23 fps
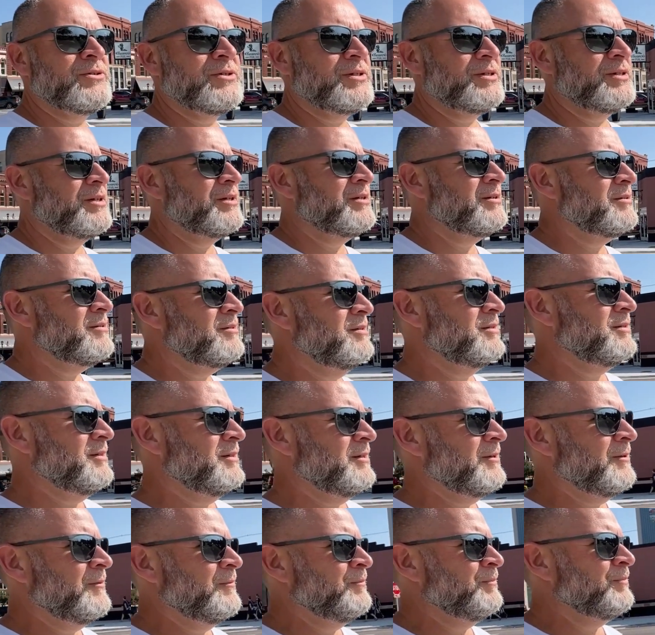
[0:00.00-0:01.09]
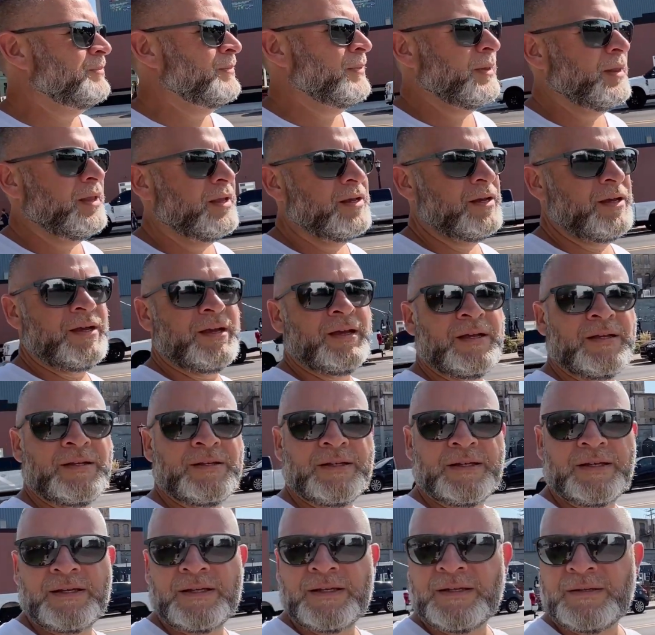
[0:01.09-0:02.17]
in there. And
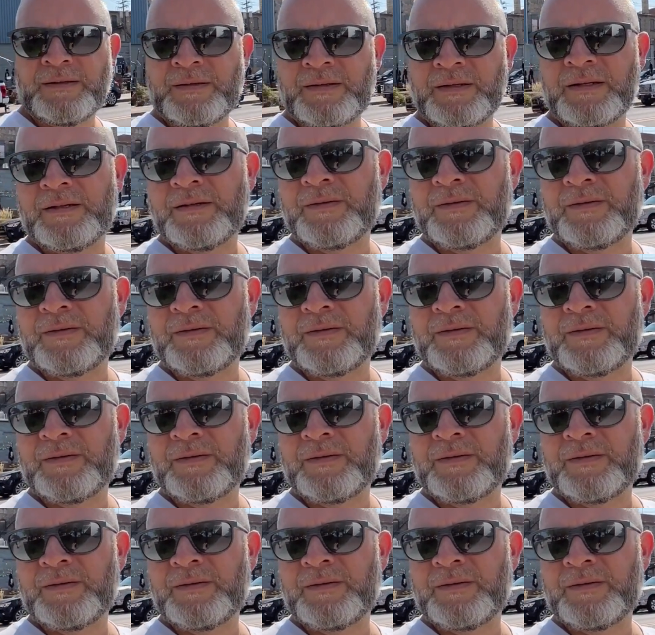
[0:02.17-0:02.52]
then